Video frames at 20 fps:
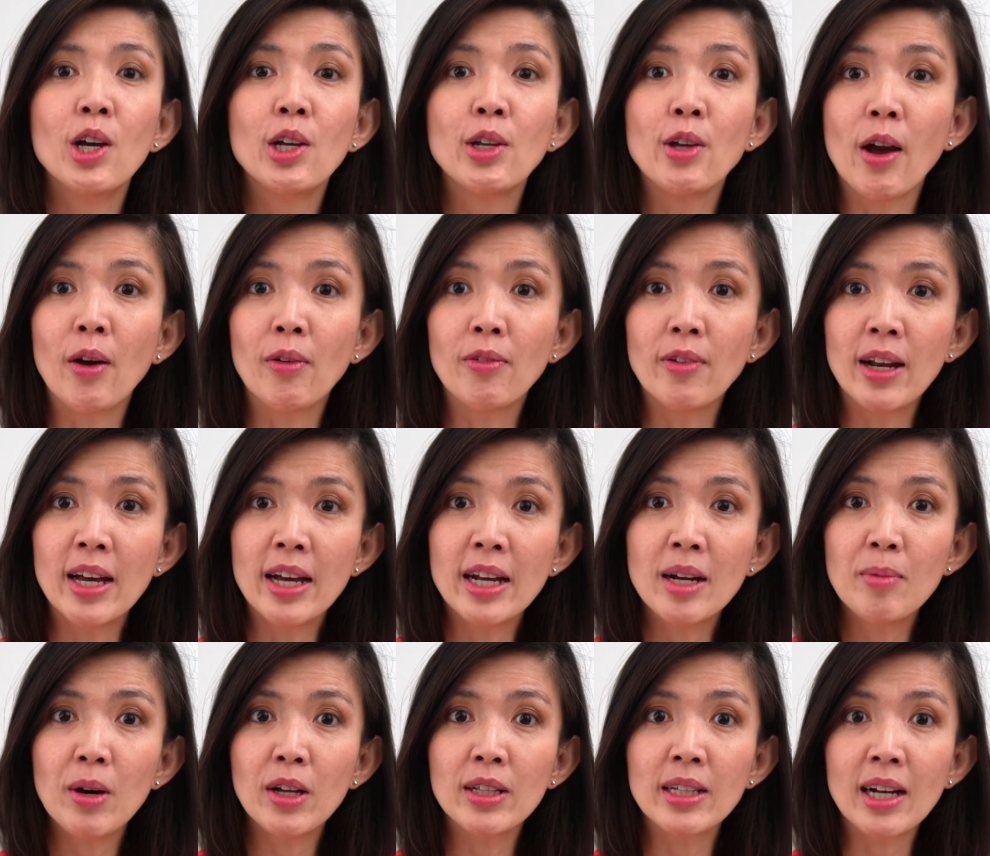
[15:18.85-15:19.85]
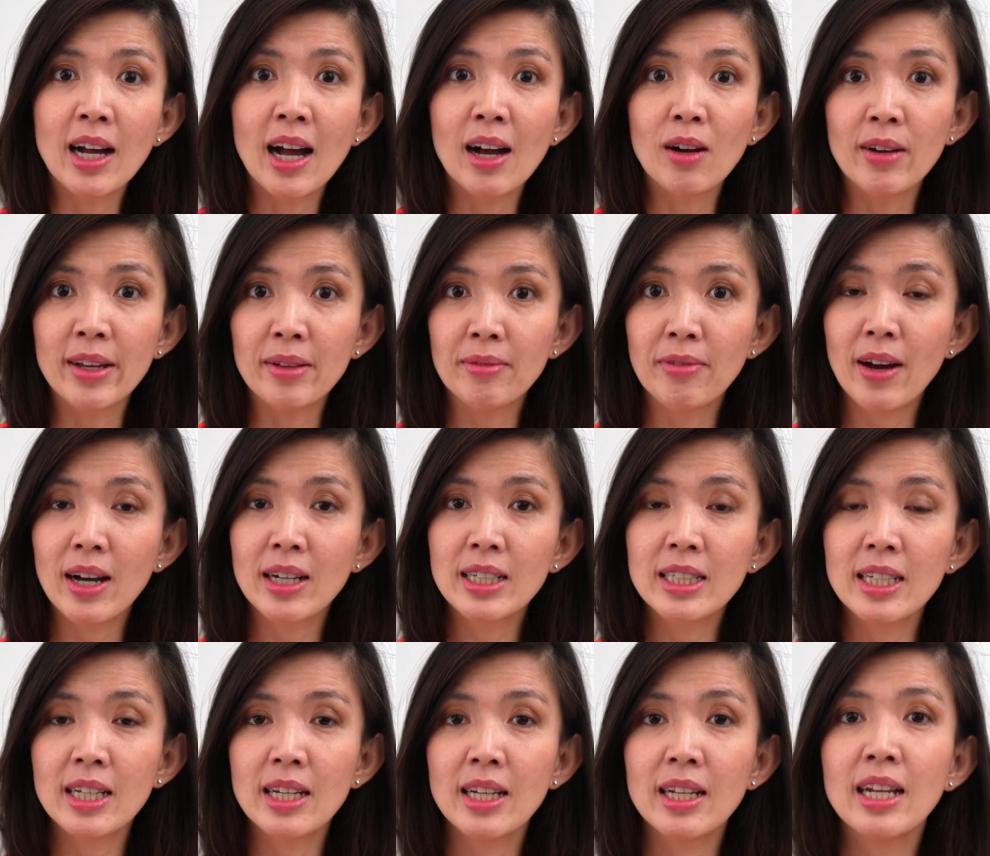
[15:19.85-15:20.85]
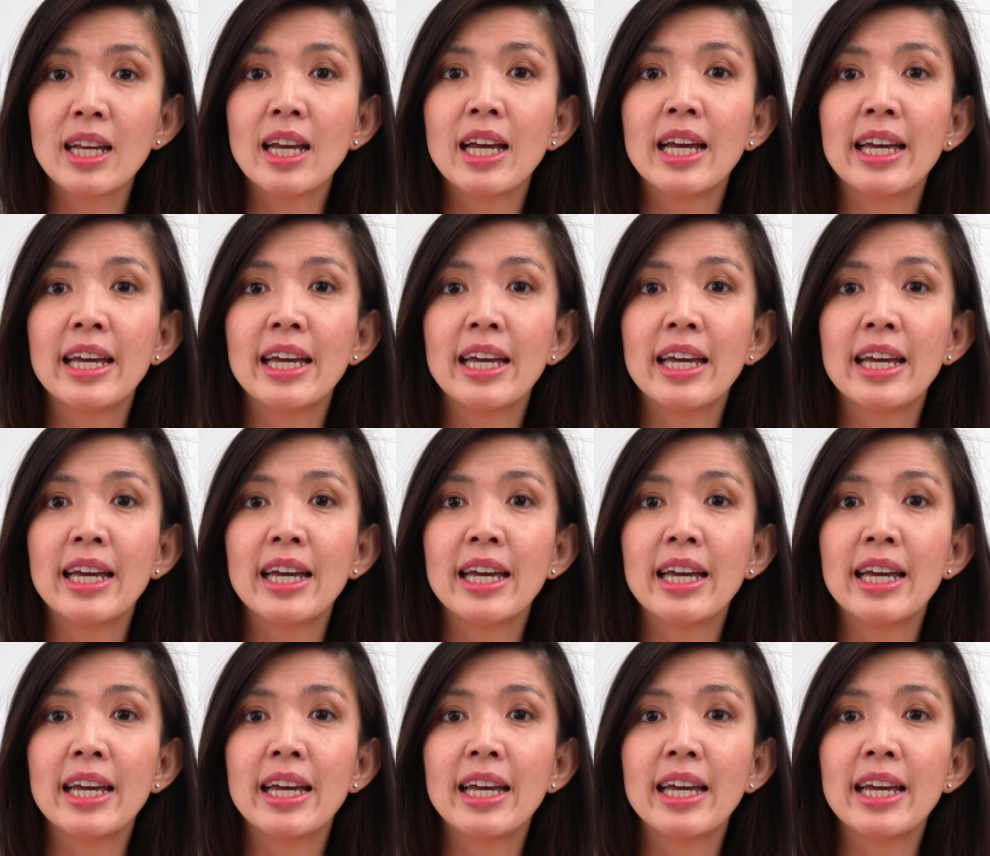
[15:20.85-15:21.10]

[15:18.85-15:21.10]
You have learned about the calculate function,